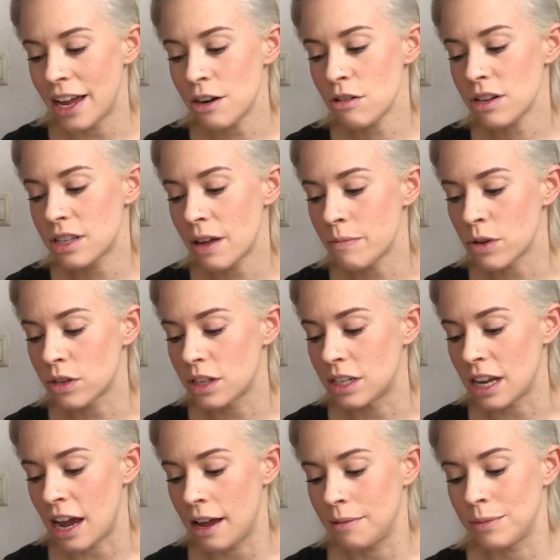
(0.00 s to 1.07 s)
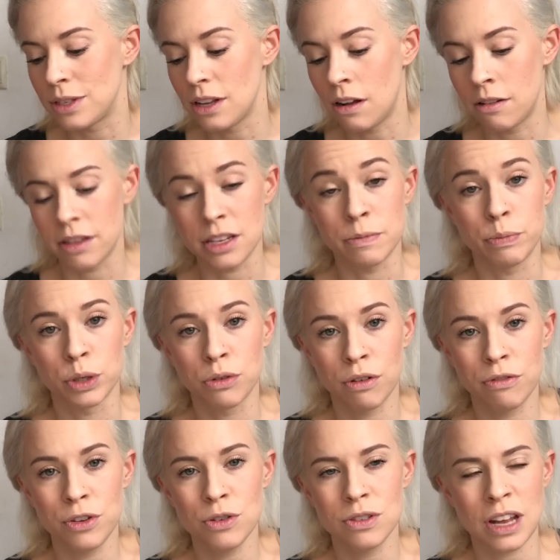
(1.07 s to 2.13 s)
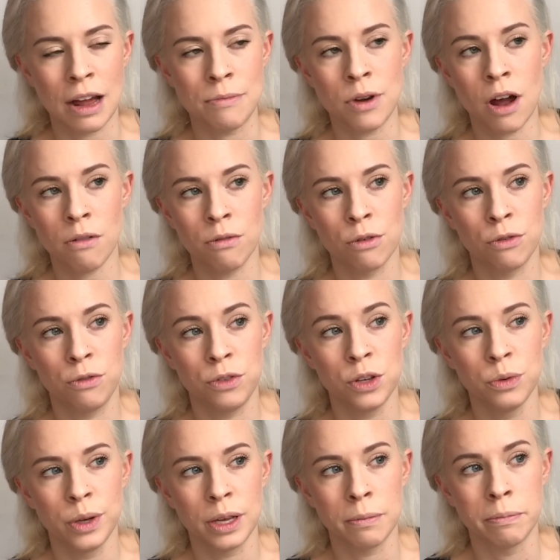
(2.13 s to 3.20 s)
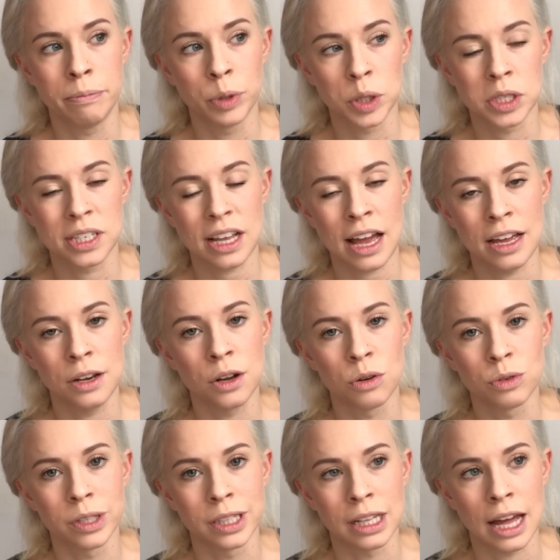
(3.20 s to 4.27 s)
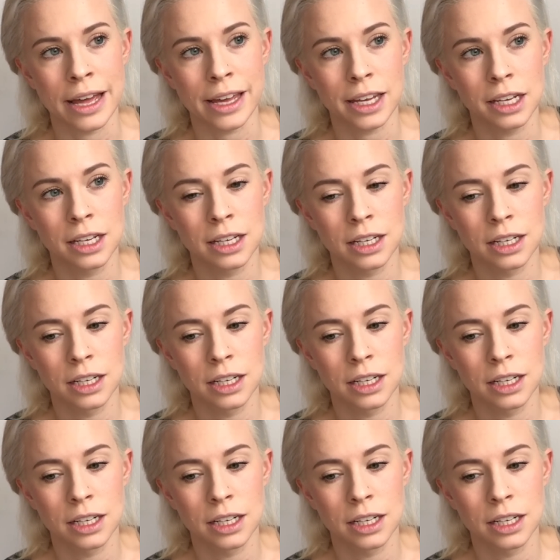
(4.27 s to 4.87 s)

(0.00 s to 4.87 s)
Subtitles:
I notice that most of the times on these book reviews, I'm not reviewing books I don't like.